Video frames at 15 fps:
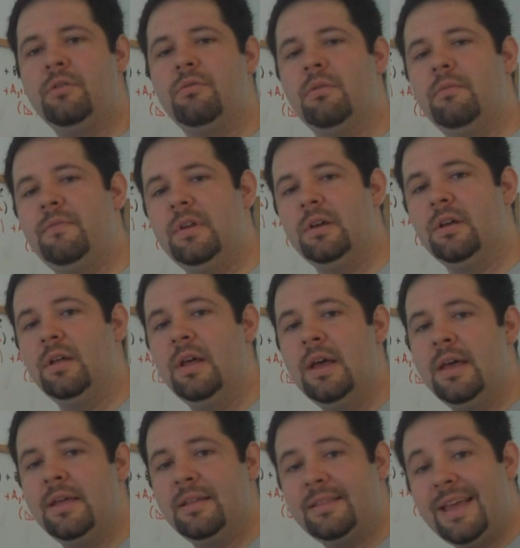to reveal
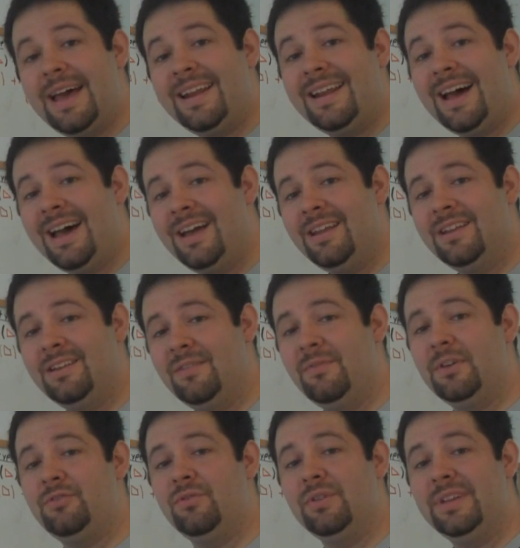that that
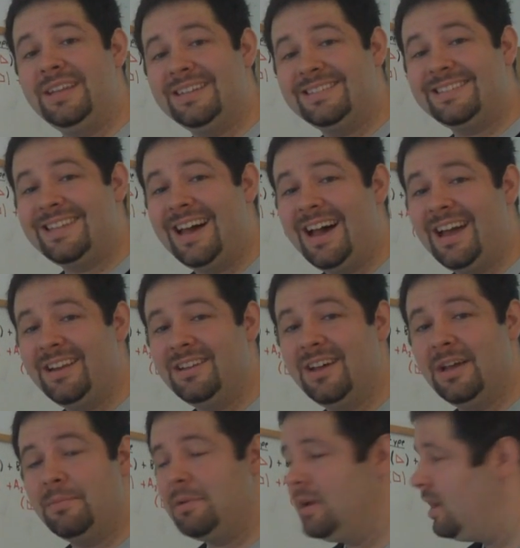individual is the high
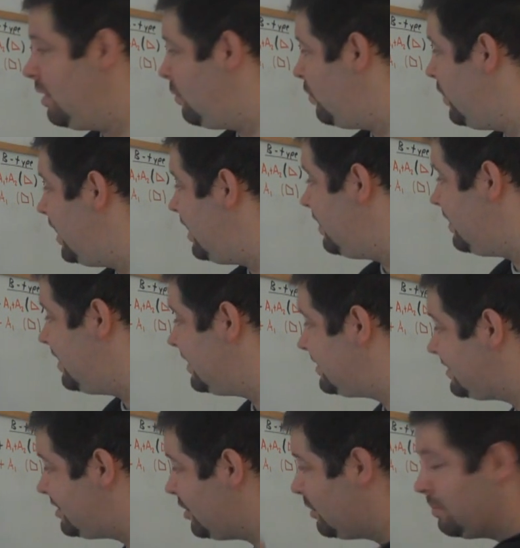type. But we, that's
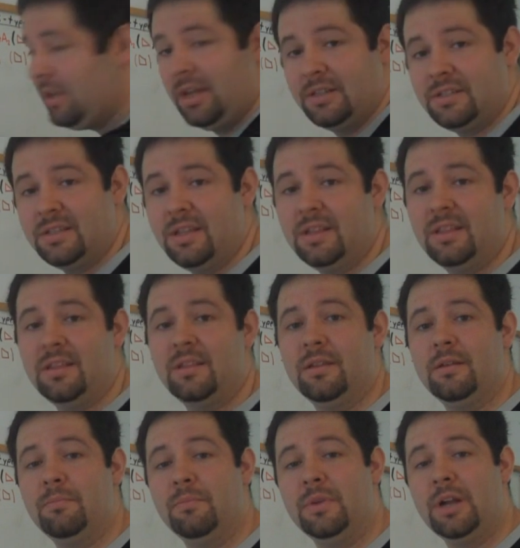surplus that
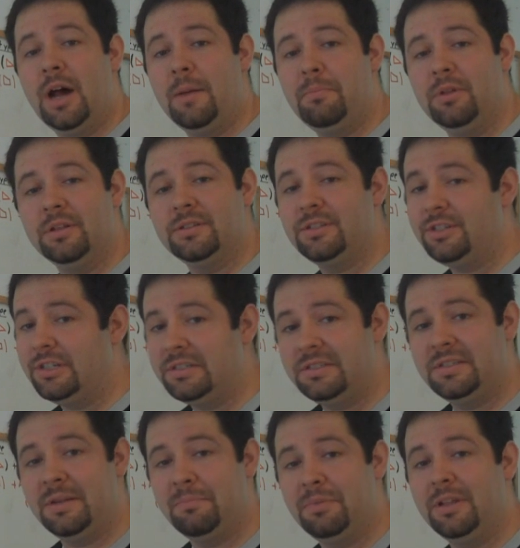the monopolist
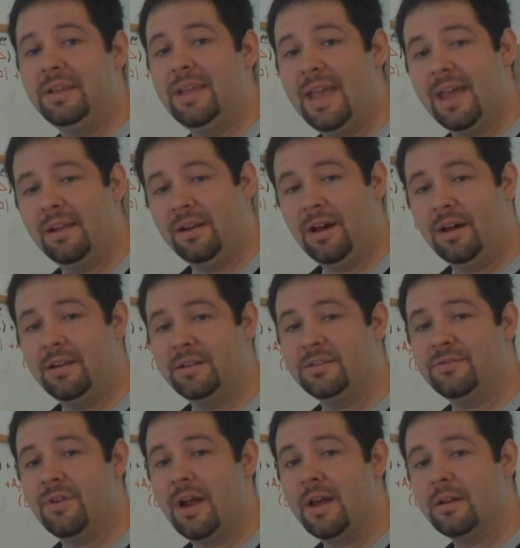just simply cannot
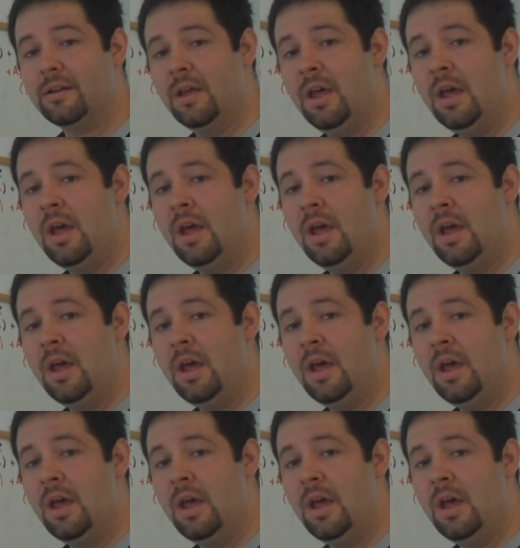extract.